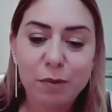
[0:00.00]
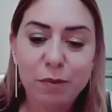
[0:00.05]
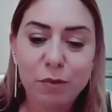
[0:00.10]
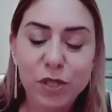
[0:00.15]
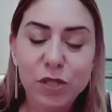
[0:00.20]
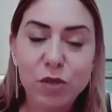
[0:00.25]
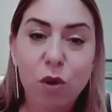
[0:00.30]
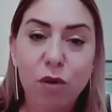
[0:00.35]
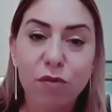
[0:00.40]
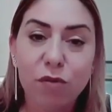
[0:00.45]

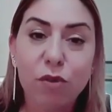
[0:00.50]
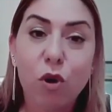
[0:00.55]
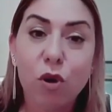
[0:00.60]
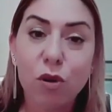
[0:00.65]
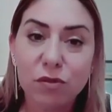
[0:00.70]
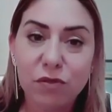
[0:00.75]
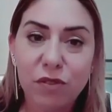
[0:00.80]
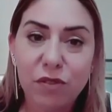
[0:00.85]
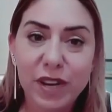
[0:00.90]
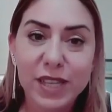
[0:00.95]
resolve
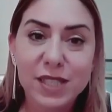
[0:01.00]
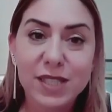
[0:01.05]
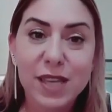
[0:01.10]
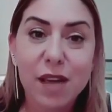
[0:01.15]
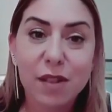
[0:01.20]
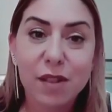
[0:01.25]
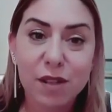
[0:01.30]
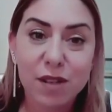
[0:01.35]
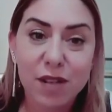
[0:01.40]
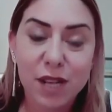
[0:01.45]
conflicts
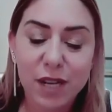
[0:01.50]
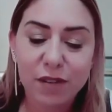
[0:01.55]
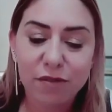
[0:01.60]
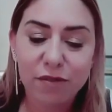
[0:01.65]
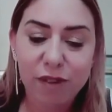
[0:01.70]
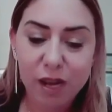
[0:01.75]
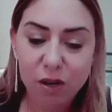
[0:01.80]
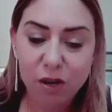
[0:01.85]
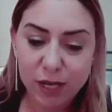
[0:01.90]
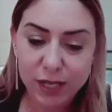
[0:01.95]
other
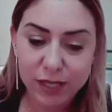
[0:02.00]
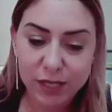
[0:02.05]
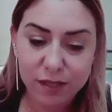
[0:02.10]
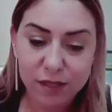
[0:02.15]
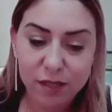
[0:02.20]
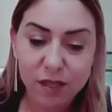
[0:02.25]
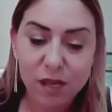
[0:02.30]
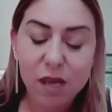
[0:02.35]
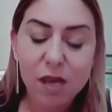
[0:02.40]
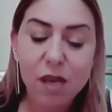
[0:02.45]
than
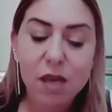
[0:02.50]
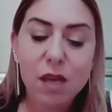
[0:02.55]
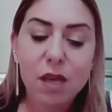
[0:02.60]
violence.